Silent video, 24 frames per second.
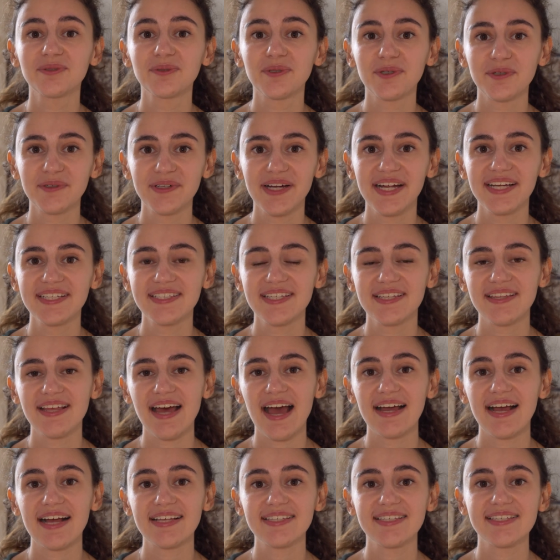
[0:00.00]
to a creator
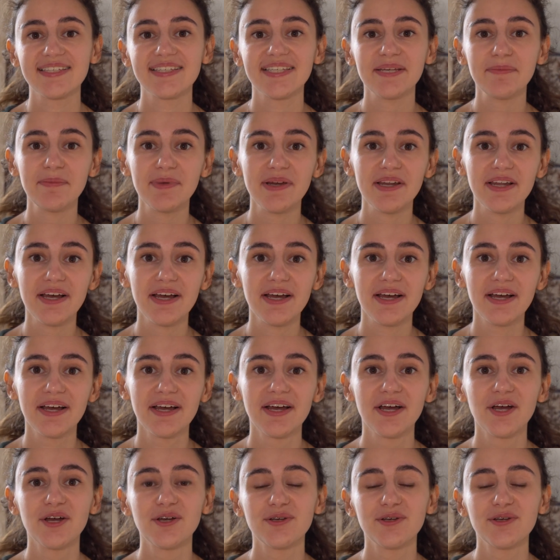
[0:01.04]
that has a similar